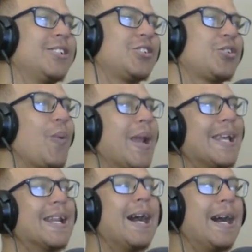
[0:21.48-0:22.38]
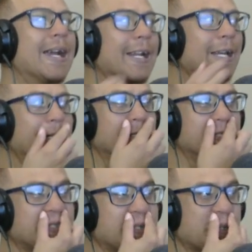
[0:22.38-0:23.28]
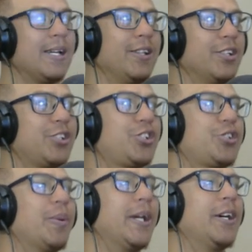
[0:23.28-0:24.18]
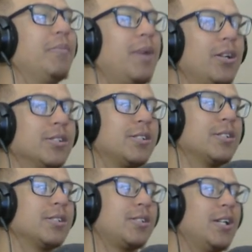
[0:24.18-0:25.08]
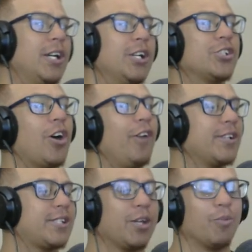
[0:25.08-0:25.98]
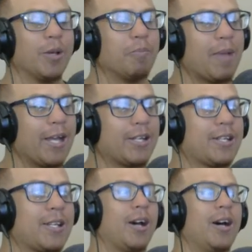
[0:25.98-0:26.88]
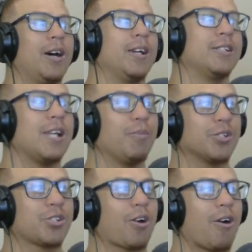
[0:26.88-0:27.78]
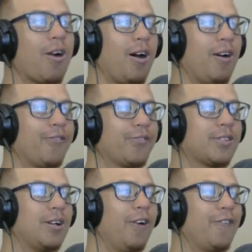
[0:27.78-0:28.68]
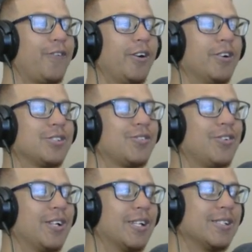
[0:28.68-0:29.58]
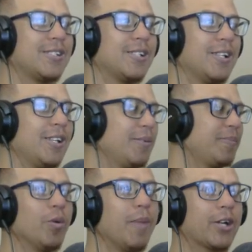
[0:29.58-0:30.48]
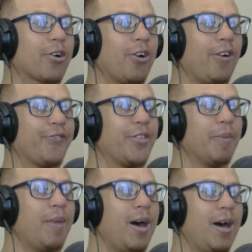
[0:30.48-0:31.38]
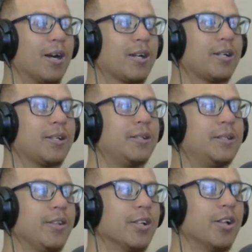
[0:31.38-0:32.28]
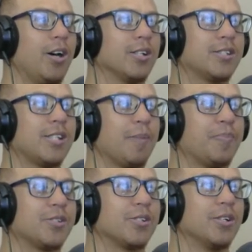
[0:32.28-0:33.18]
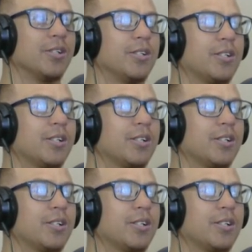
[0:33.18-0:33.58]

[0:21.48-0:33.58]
is 29 years in the Shuir Mountains. So obviously we met his name is Kraft. Oh, Frieren's falling asleep. We met Kraft the monk in the last episode.